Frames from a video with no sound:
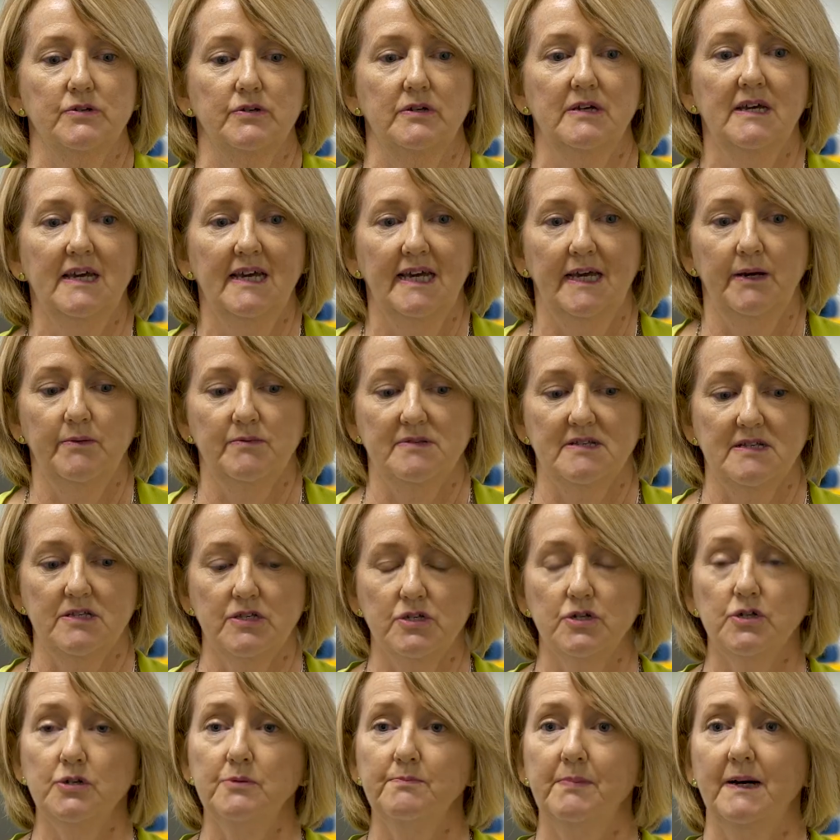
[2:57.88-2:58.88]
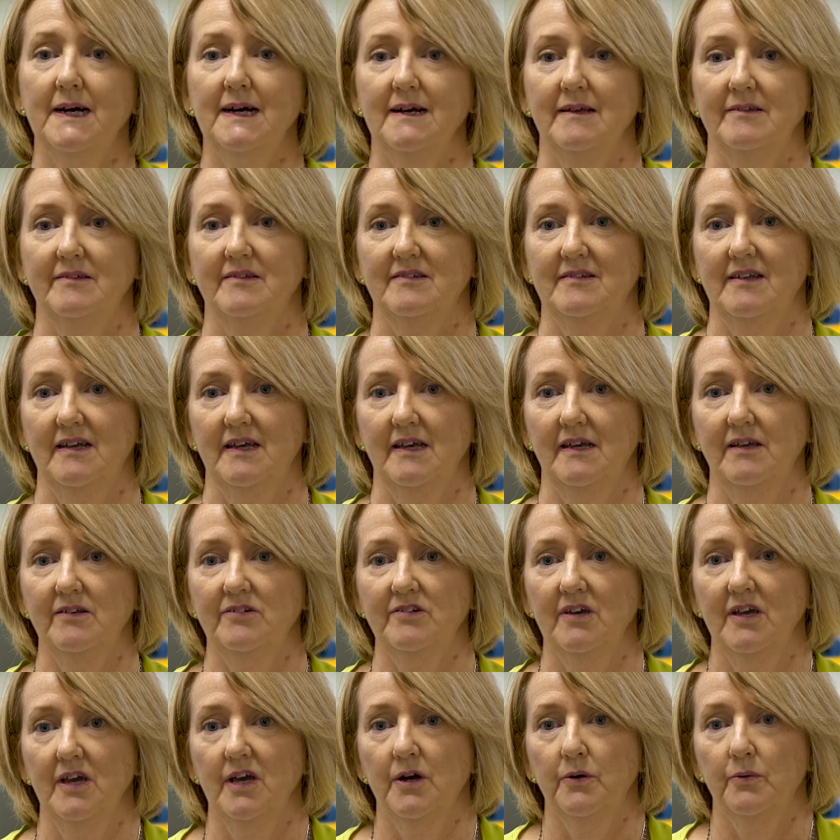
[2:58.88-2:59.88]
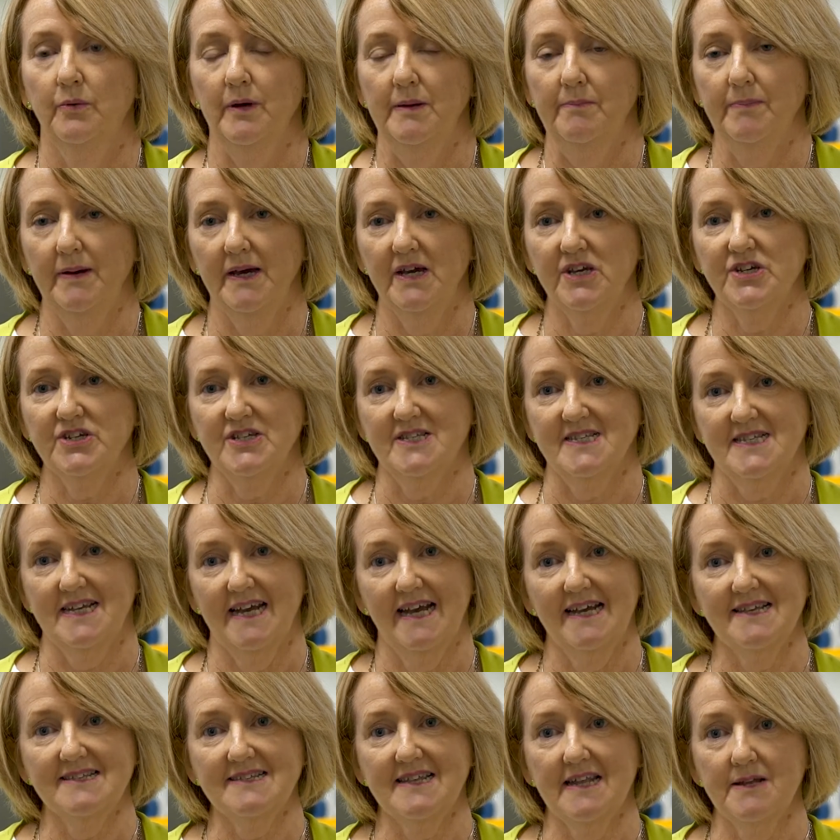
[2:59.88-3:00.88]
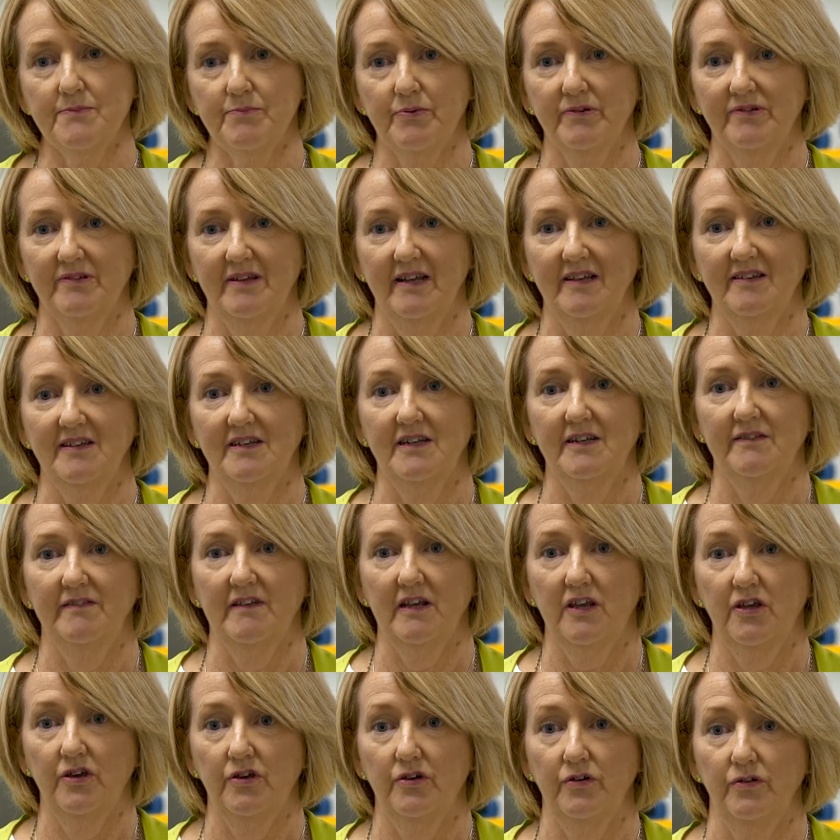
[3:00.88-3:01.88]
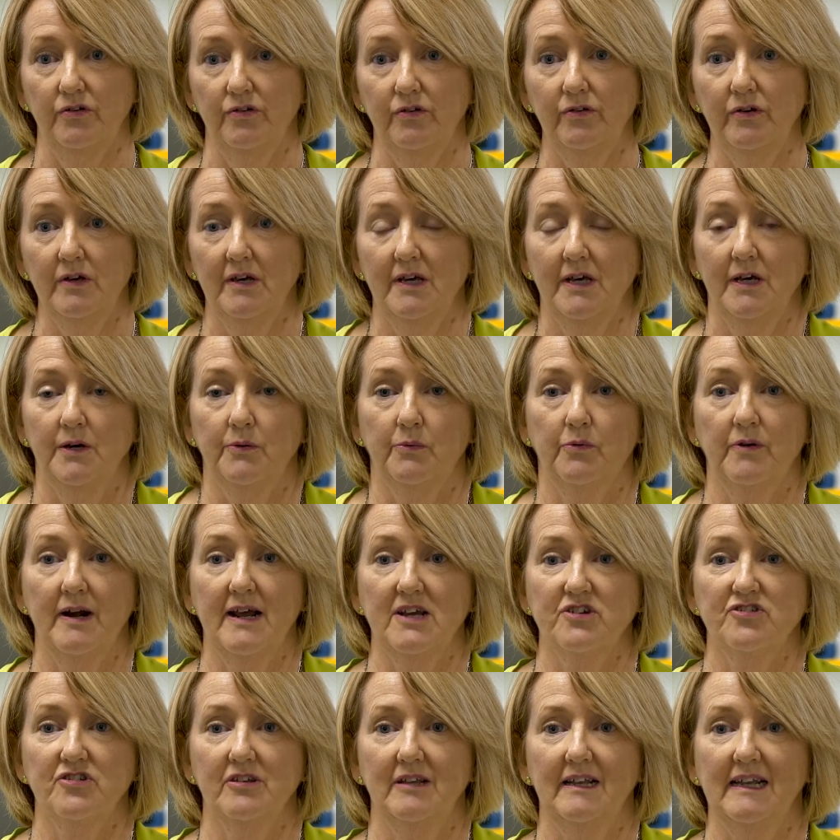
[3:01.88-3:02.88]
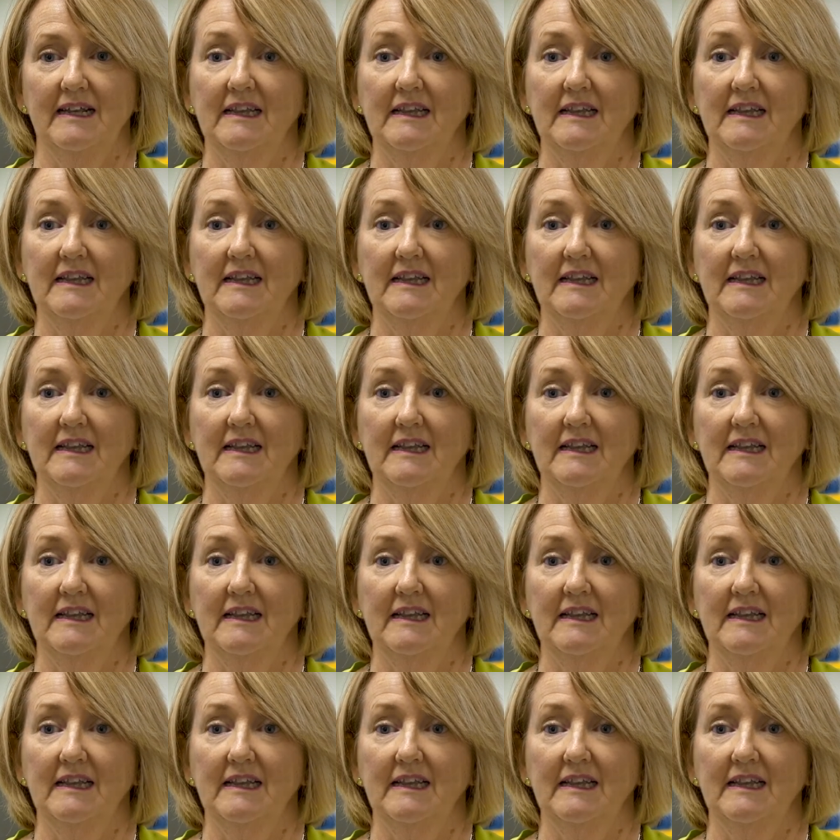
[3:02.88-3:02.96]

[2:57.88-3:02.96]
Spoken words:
it was a two-part stage where patients, as they presented in the queue, were actually